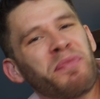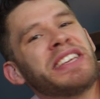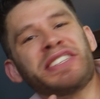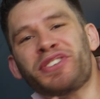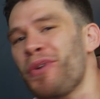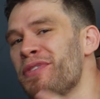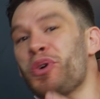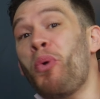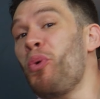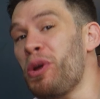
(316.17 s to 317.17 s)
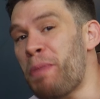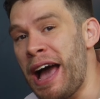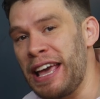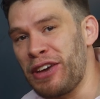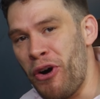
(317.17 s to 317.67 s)
This stove is all
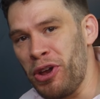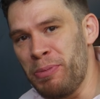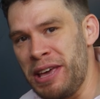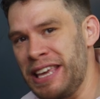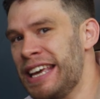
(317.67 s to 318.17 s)
about economy.